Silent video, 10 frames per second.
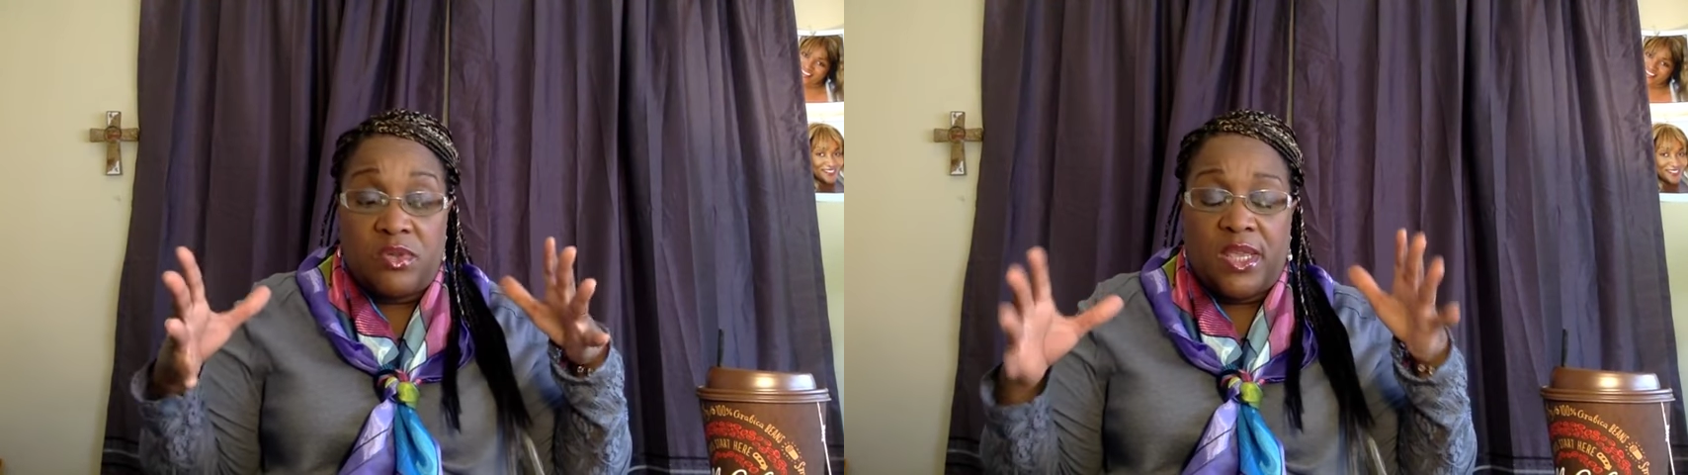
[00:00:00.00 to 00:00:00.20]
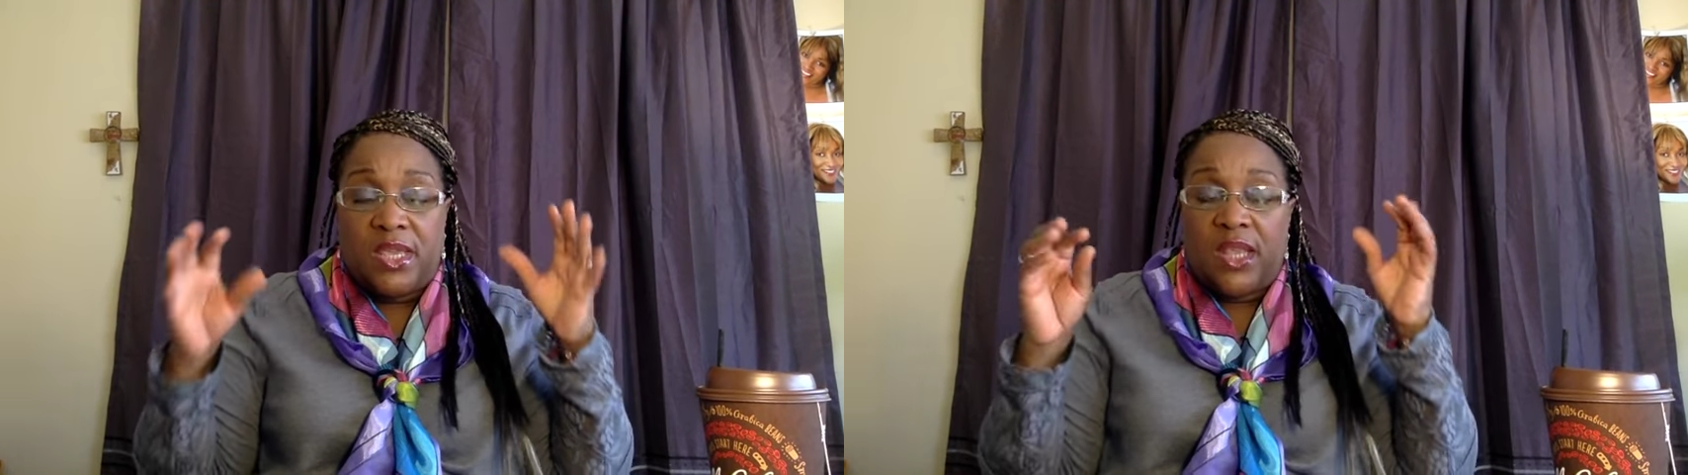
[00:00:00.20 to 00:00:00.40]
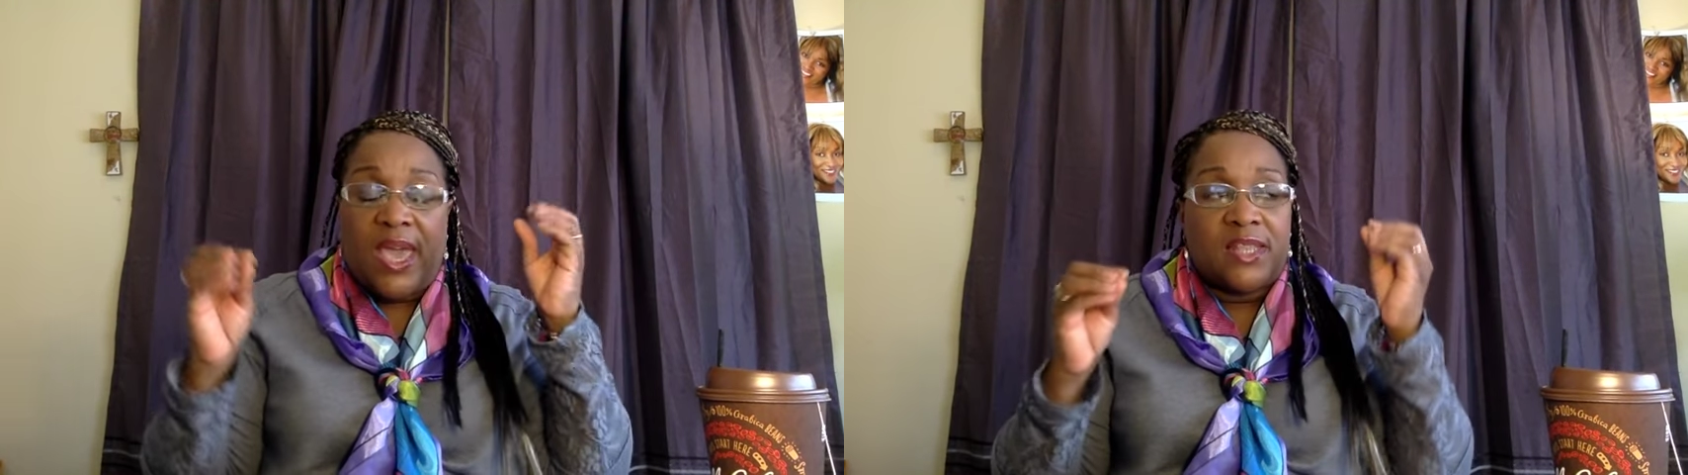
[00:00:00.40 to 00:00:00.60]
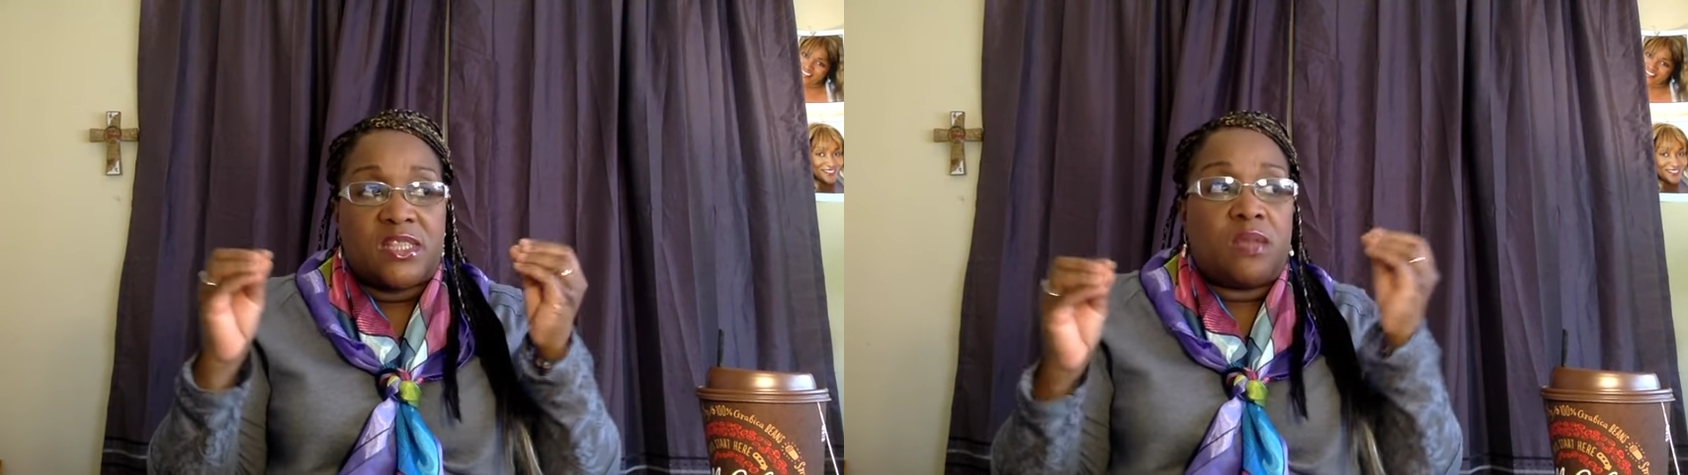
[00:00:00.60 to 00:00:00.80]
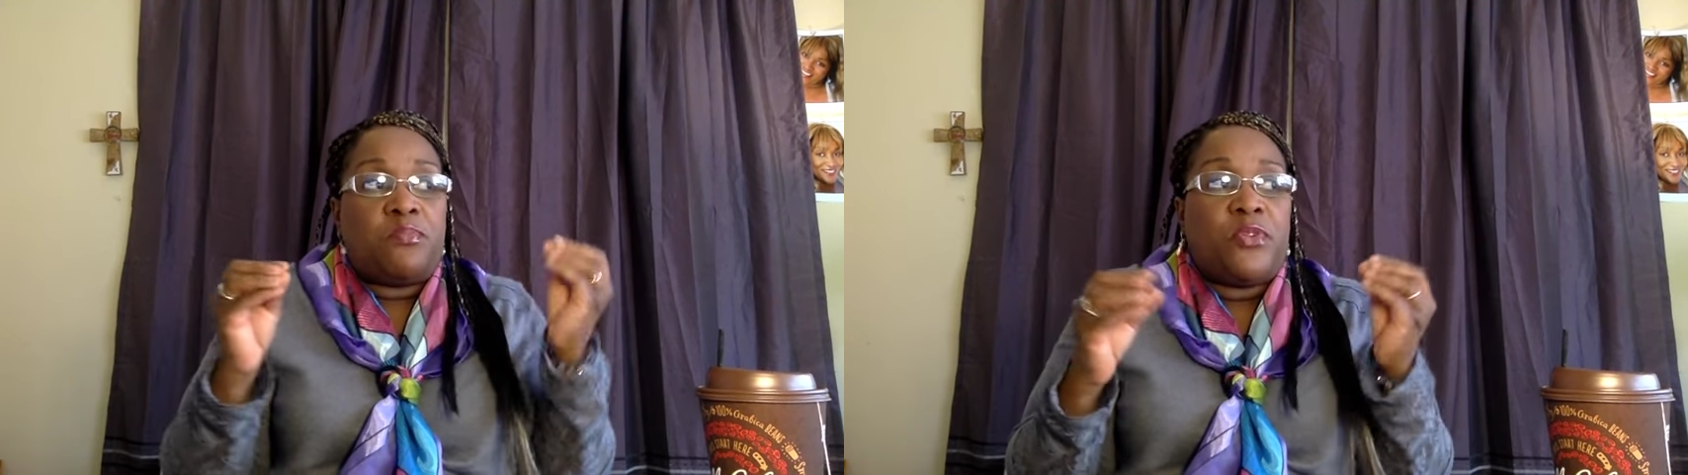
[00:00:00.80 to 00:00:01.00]
And, and at
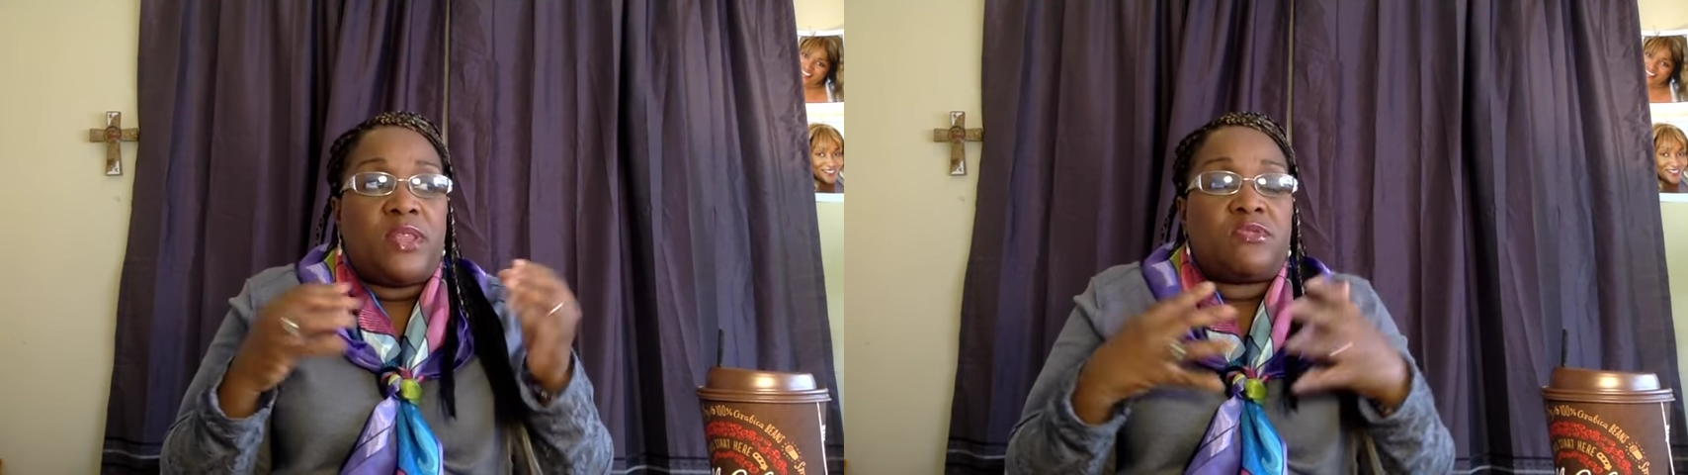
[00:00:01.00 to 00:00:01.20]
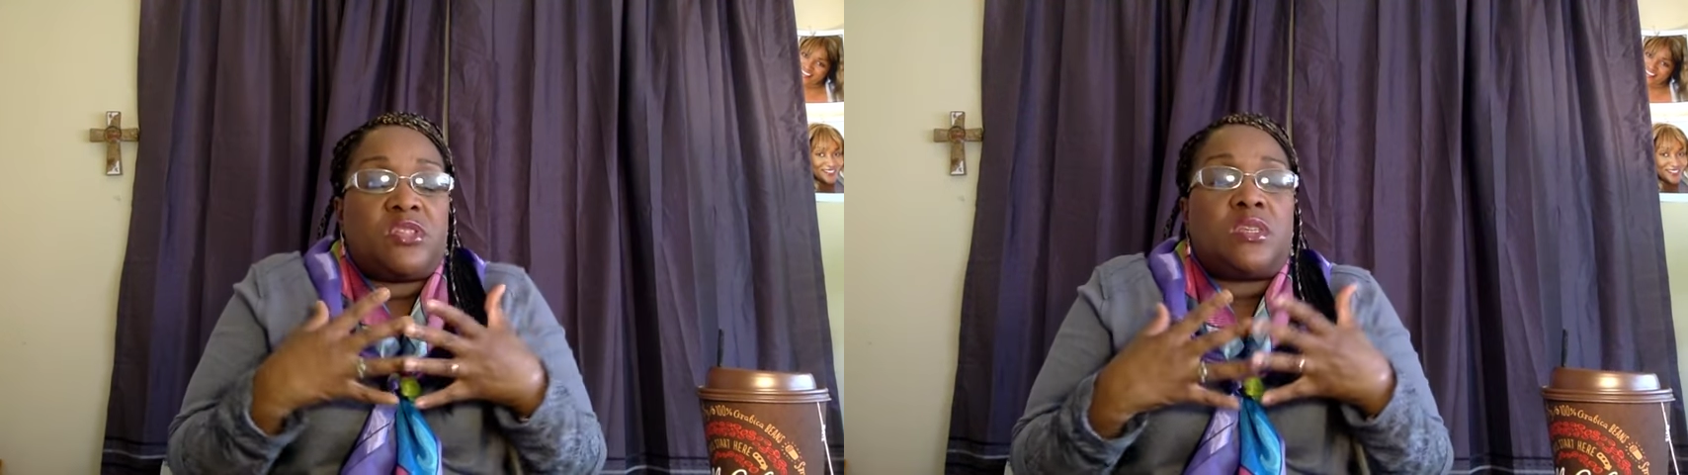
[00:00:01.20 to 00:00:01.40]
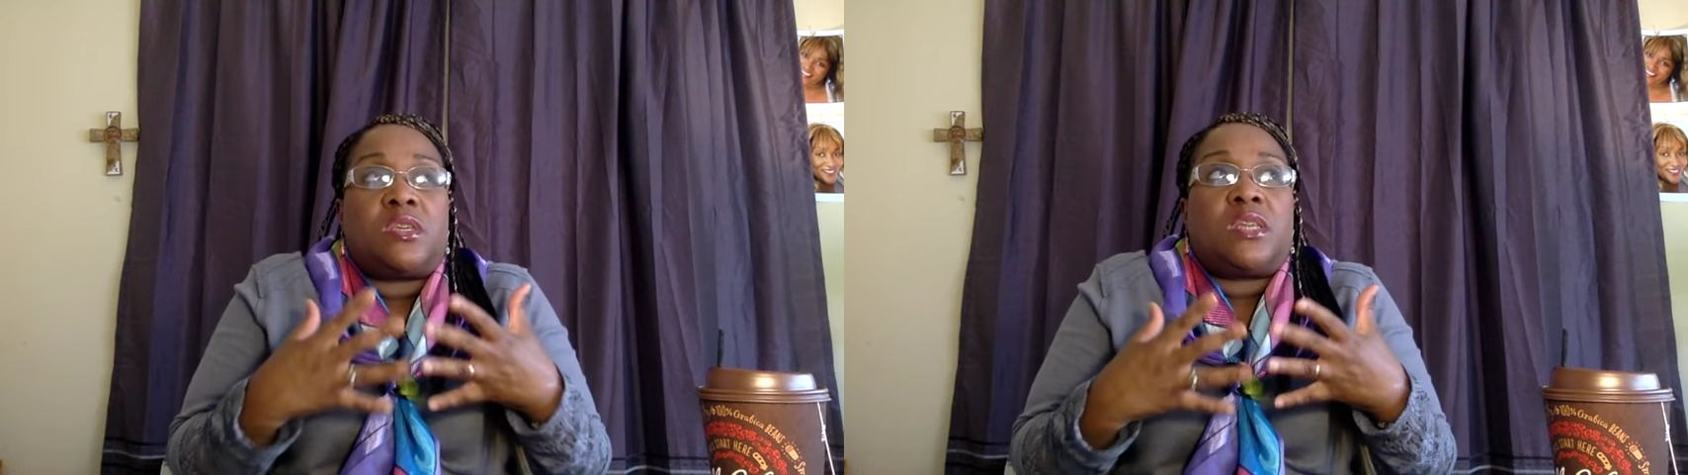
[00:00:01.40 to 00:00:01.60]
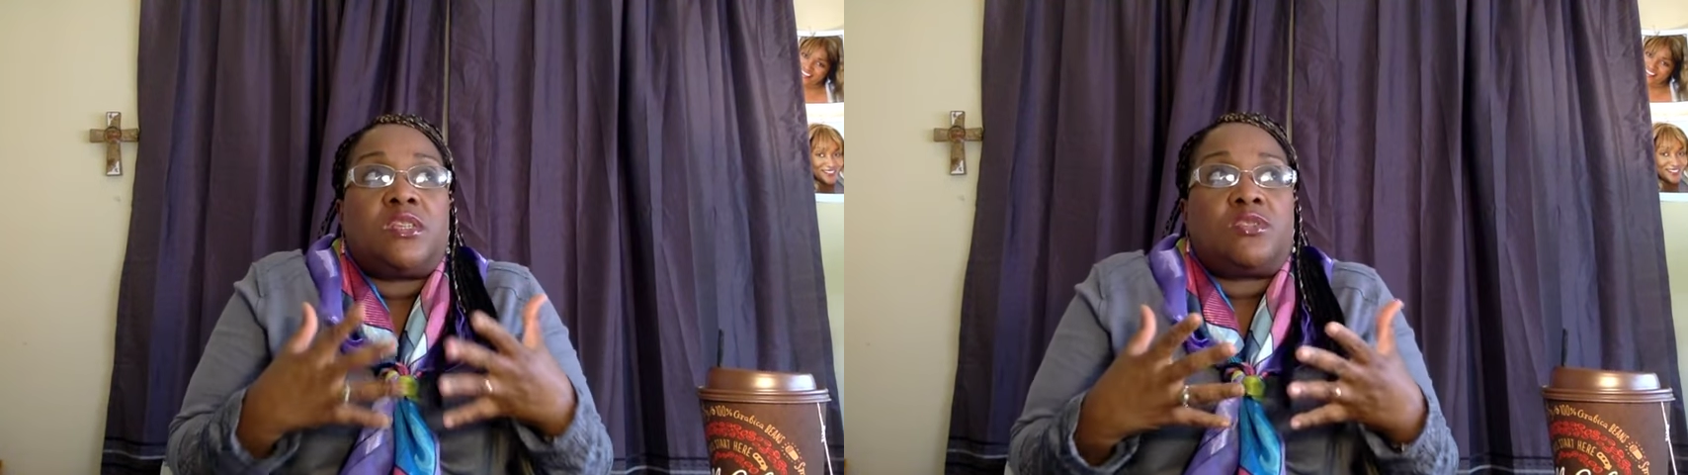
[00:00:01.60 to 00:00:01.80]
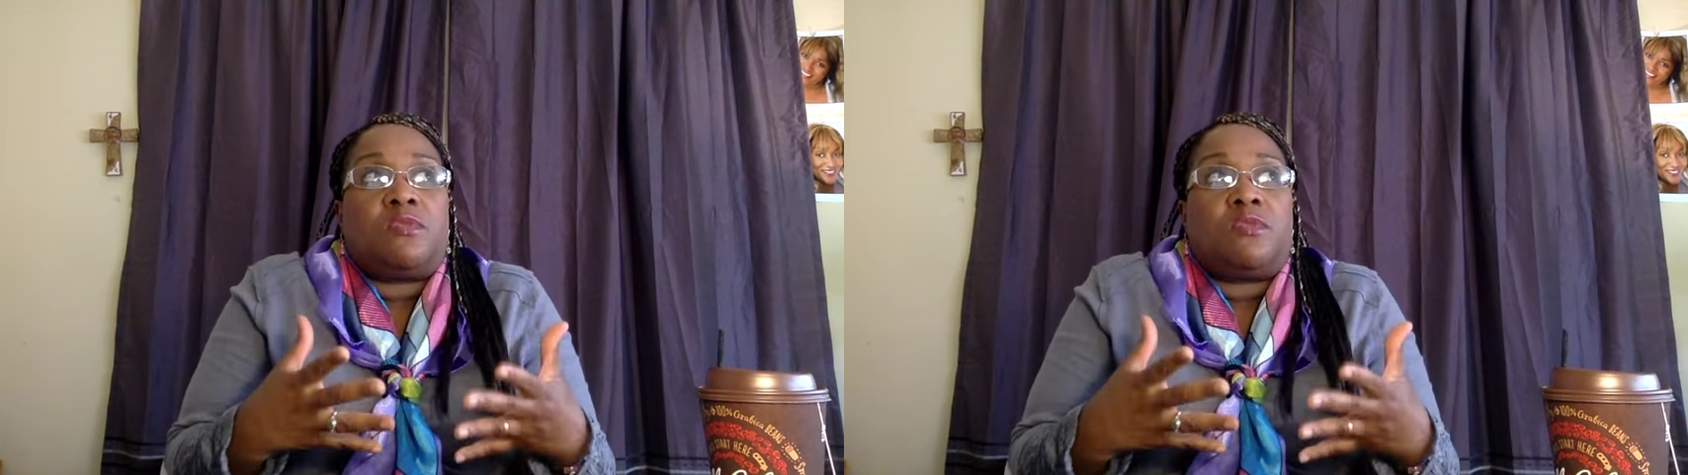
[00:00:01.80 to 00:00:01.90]
some point, I was just getting so